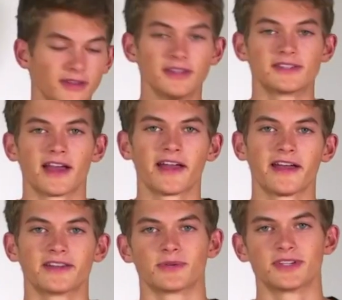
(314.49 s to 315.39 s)
The
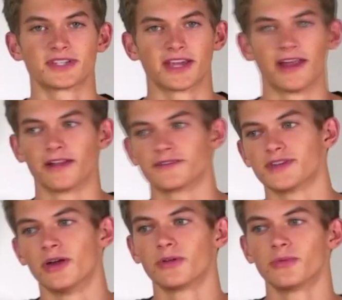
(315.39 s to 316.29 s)
saya is once again out of
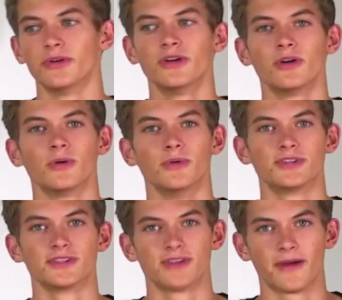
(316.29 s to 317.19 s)
solid wood, which
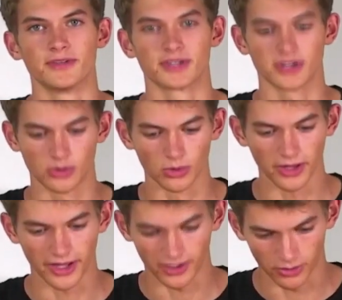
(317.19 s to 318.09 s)
is obviously cool
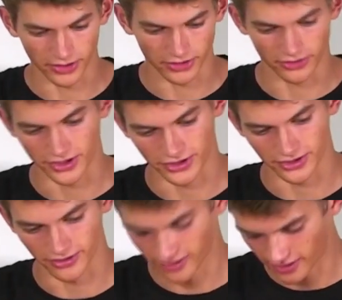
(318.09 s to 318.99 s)
and quite traditional.